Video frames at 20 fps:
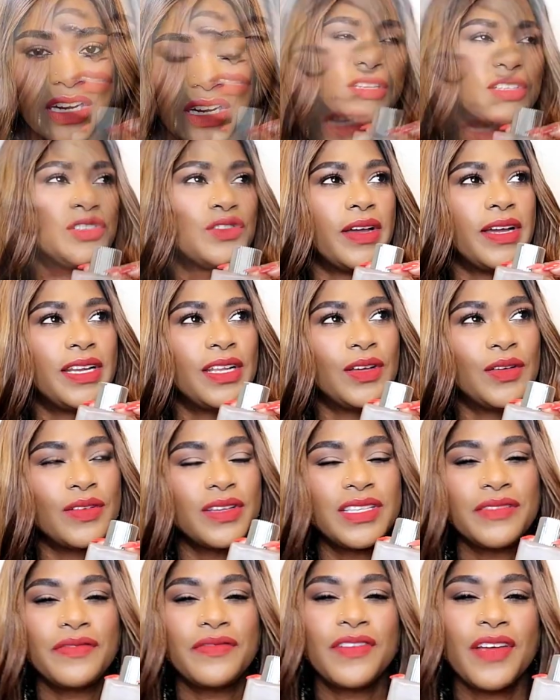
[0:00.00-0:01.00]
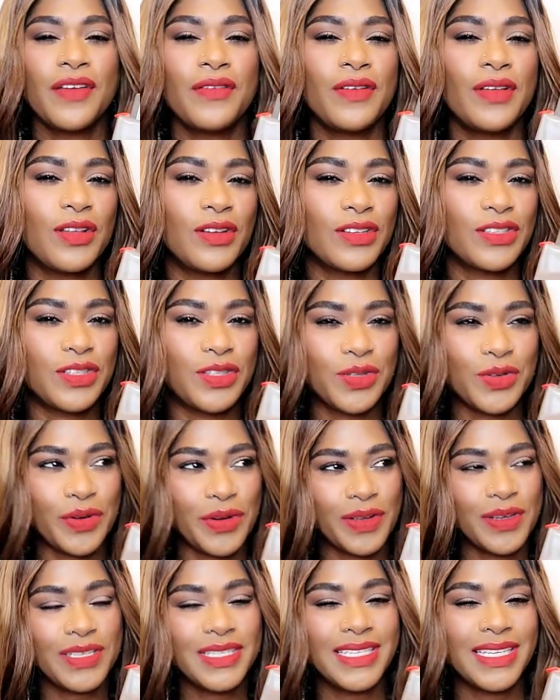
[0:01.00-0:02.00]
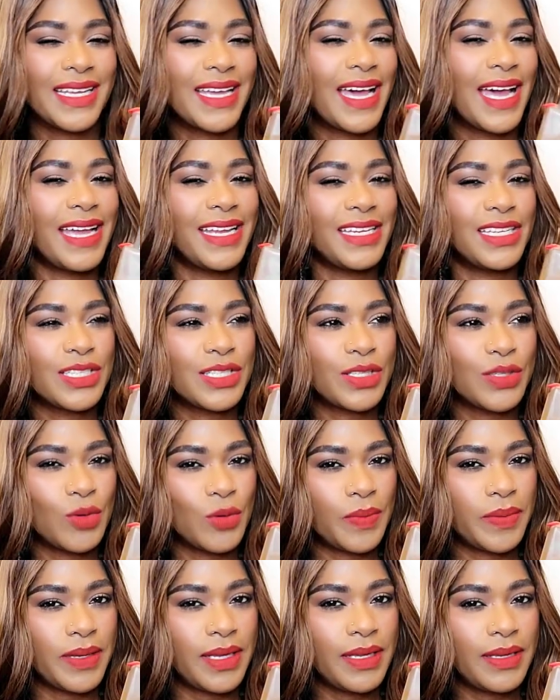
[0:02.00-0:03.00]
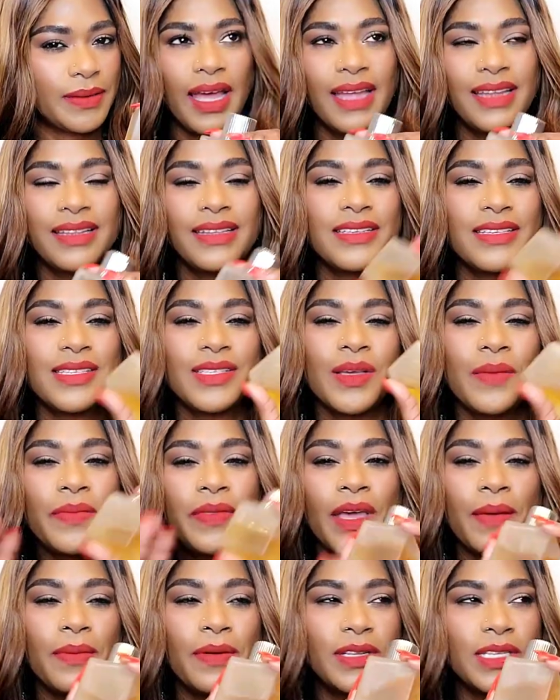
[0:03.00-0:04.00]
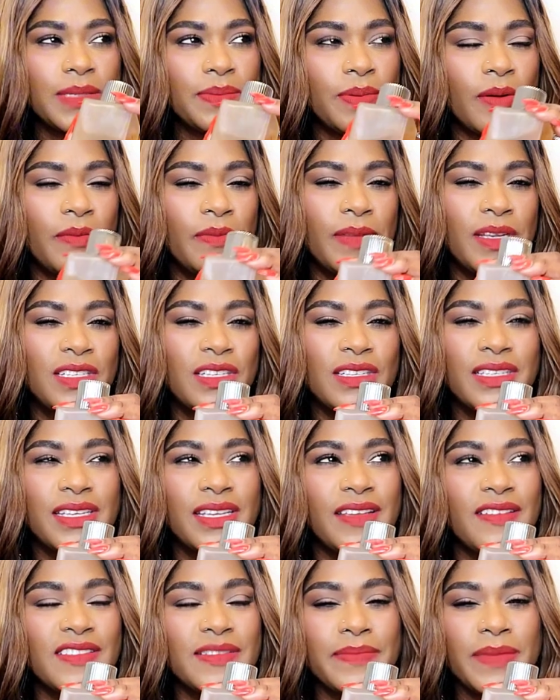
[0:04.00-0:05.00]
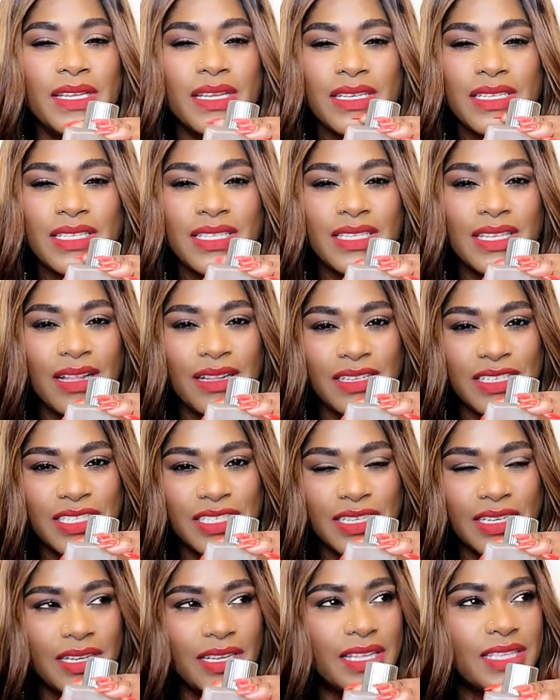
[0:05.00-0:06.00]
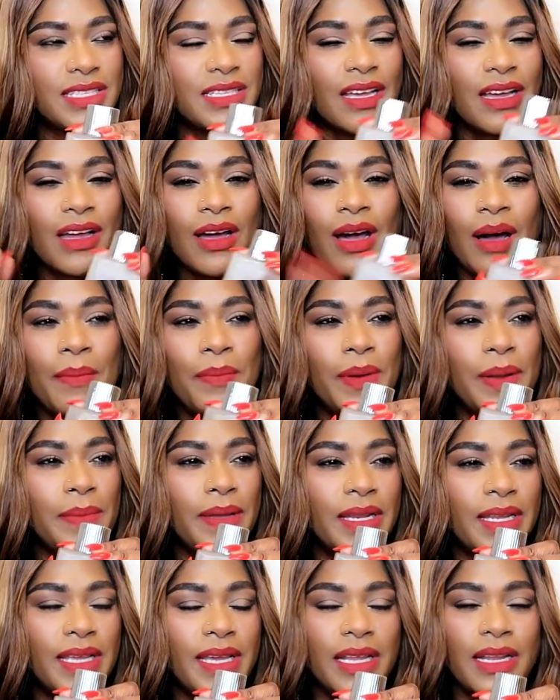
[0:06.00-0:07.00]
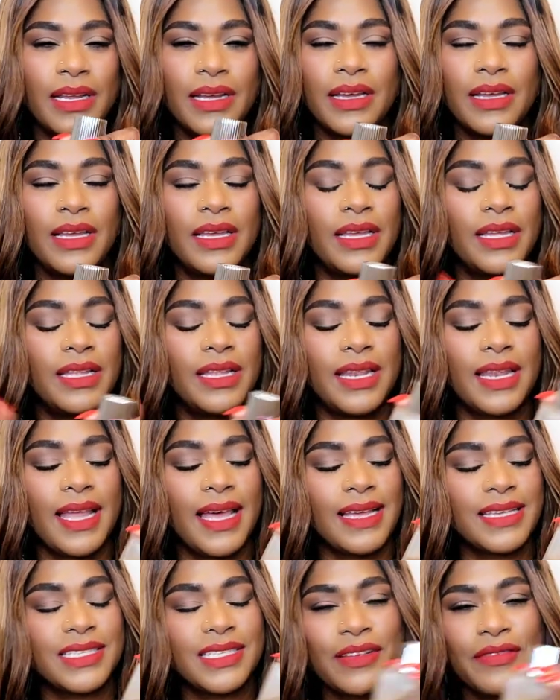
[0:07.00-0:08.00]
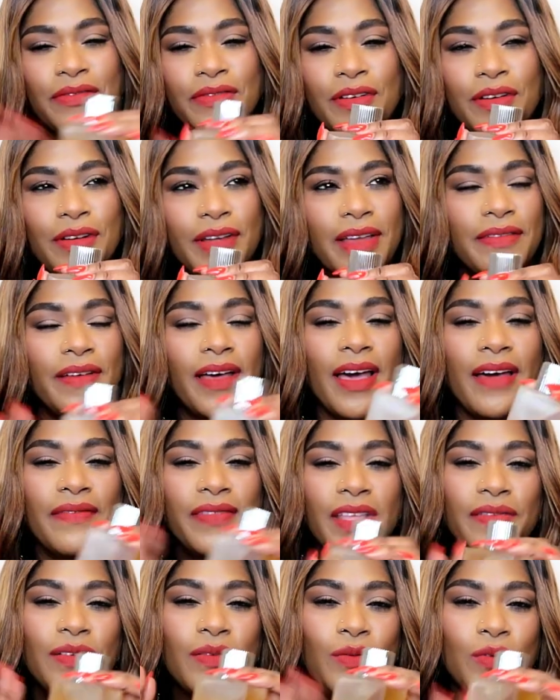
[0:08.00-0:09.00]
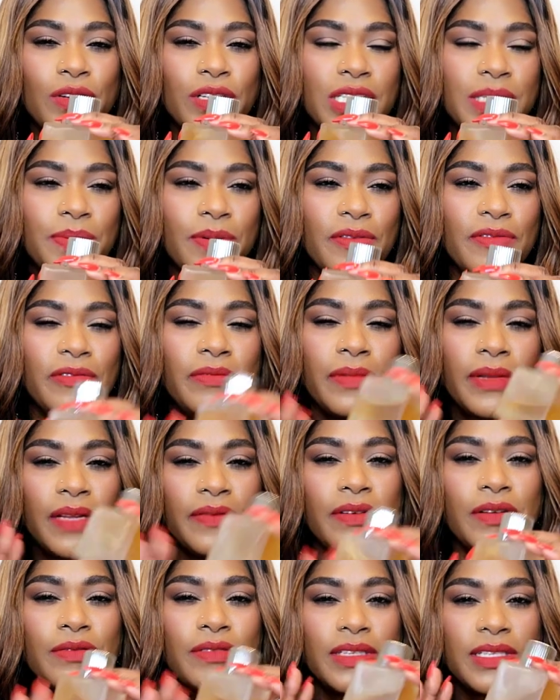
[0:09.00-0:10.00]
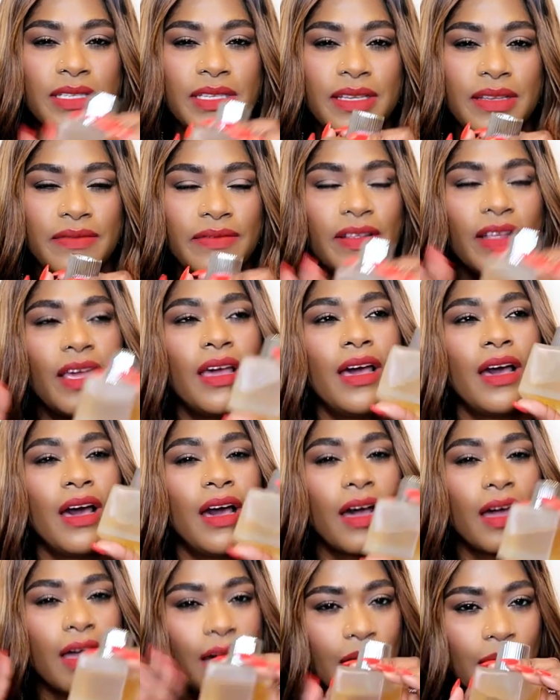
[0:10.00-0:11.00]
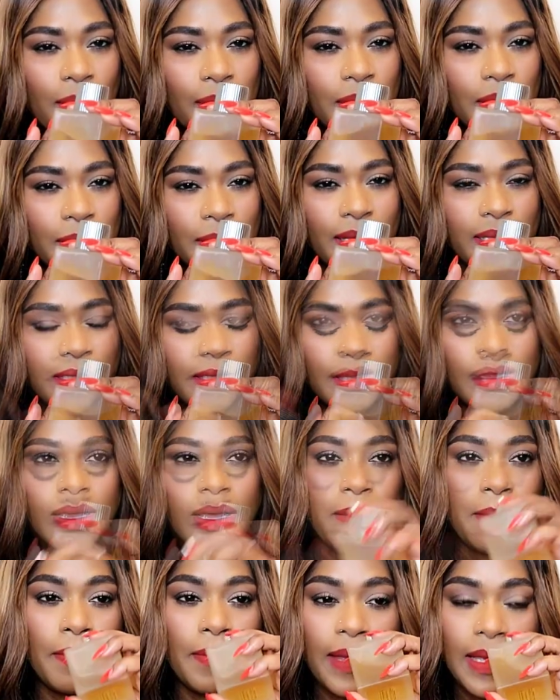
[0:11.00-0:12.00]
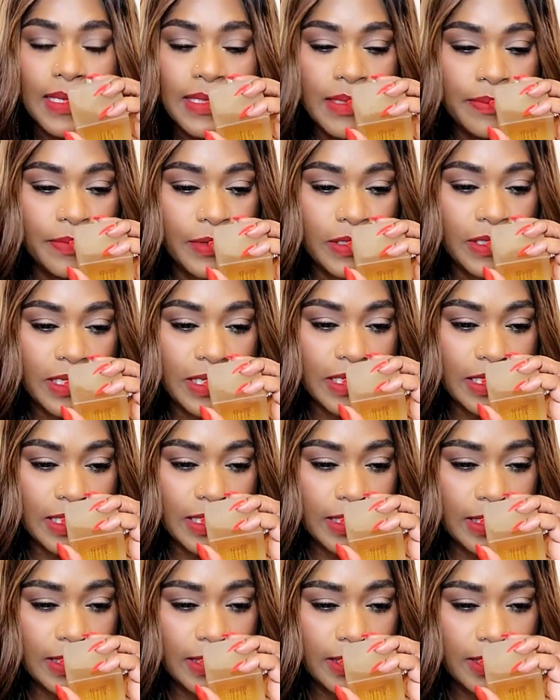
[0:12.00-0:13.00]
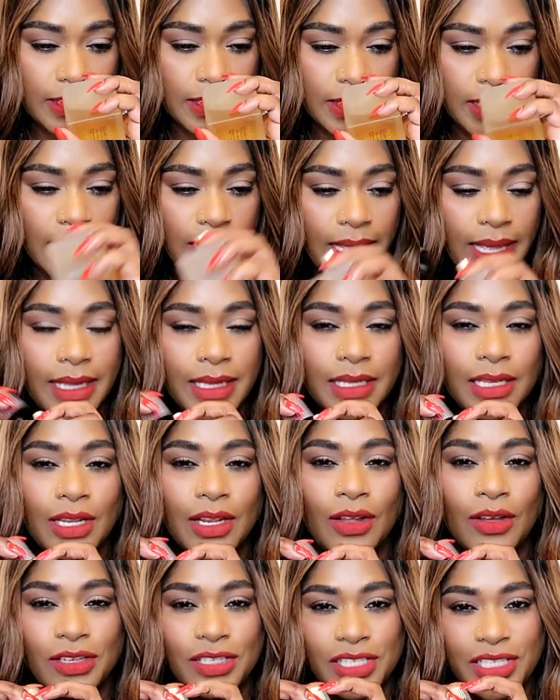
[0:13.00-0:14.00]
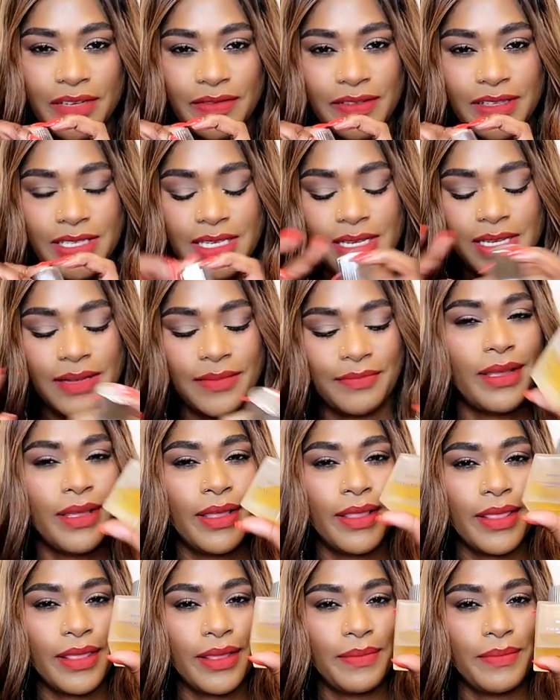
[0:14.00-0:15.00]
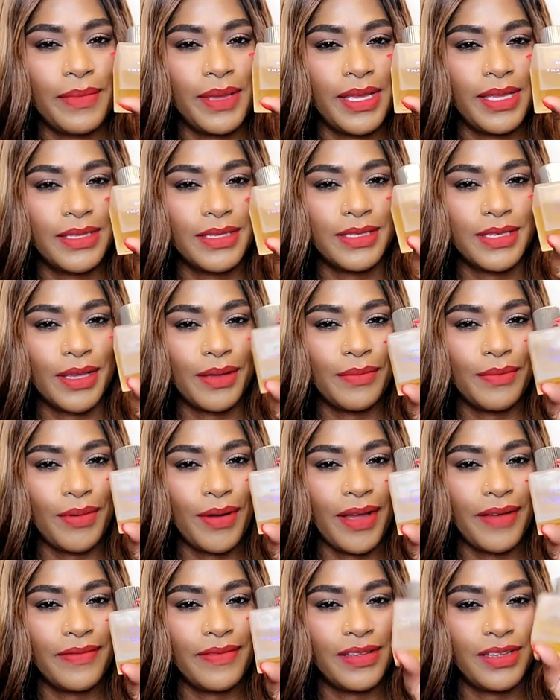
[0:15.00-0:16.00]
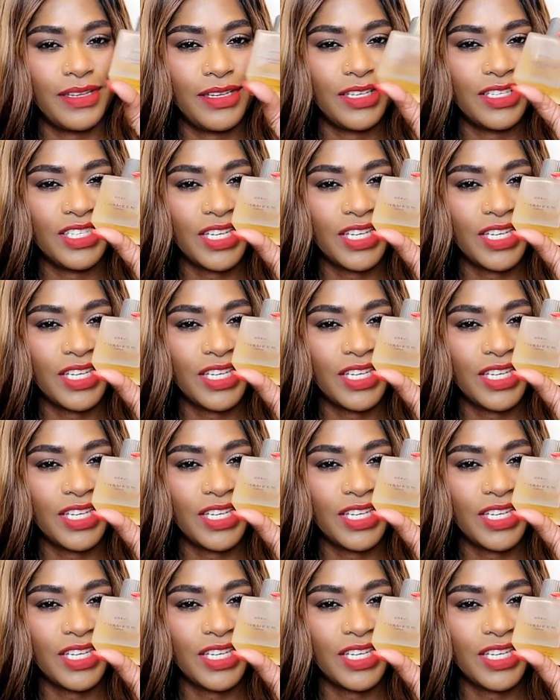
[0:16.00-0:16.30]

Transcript: The dry down is very luxurious and kind of soapy, and there's something about this perfume that just gives me nostalgia. It's a compliment getter. It lasts forever. I've never worn this perfume and never received a compliment. Amazing projection and longevity. Thameen's Bravi.